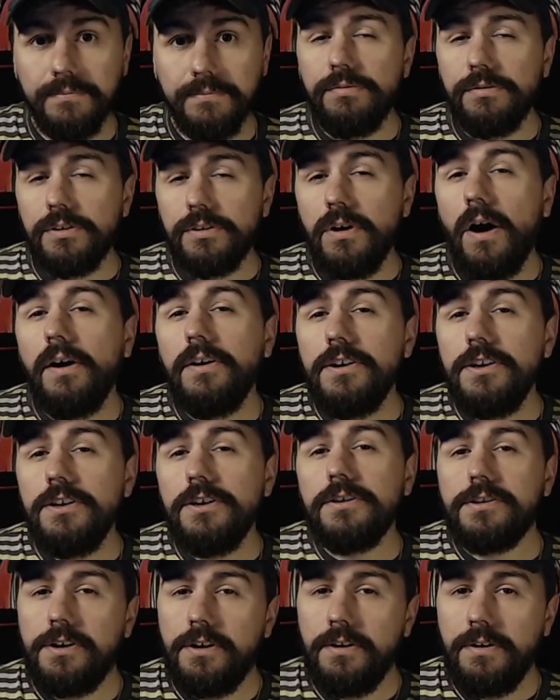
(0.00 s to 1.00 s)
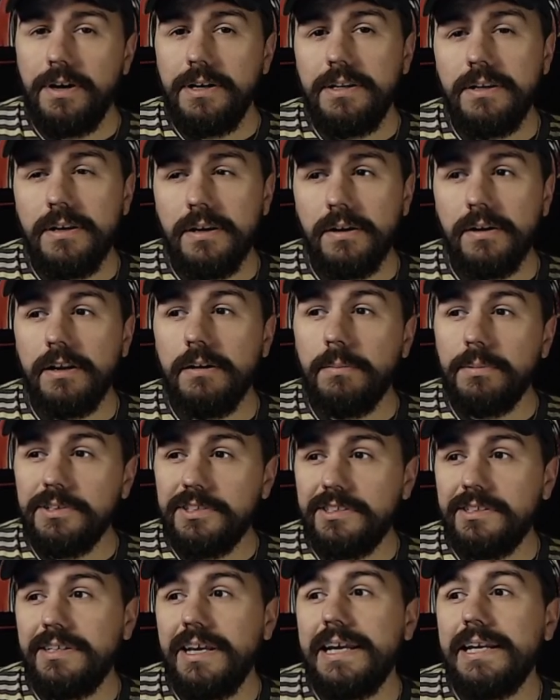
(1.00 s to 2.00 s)
With regard to your current gear, it
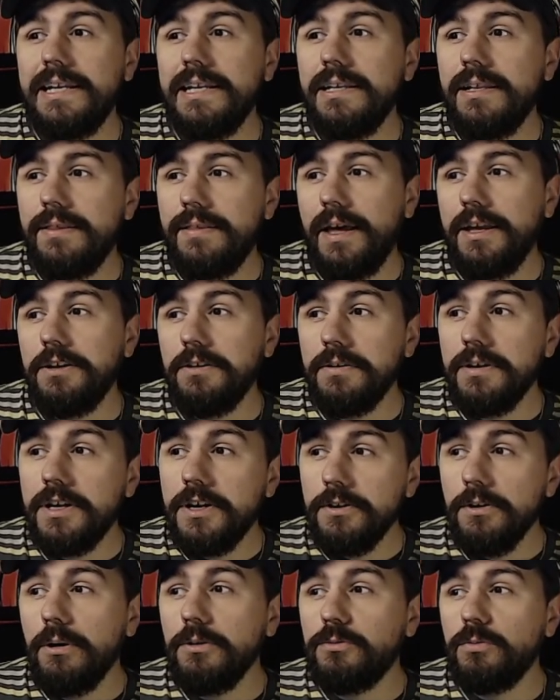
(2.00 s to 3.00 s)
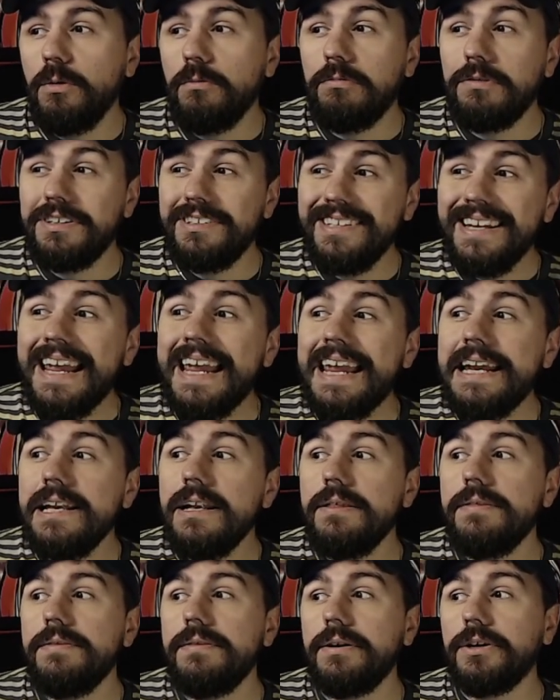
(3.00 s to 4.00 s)
was stated that your heroes will
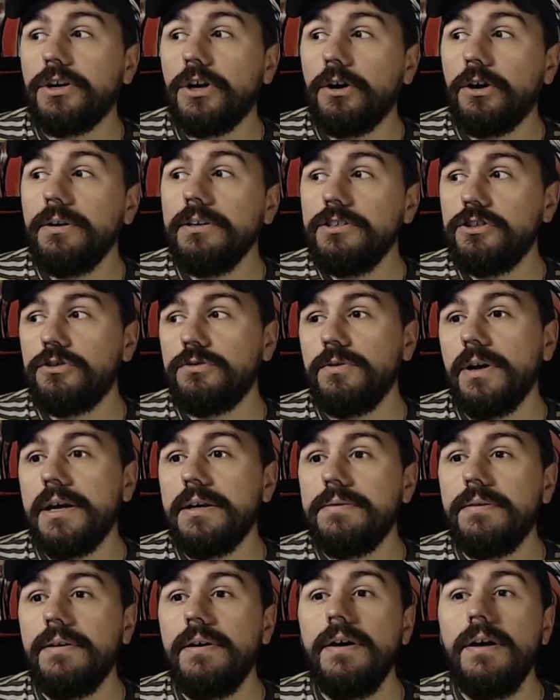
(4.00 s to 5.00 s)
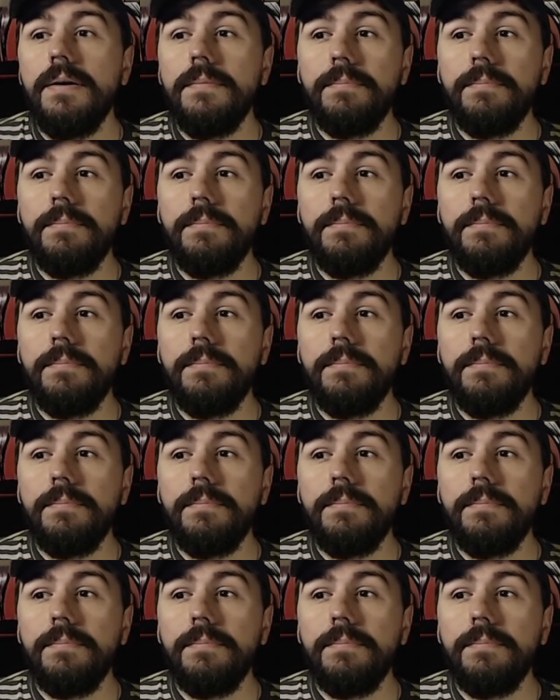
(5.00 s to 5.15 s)
retain their current strength,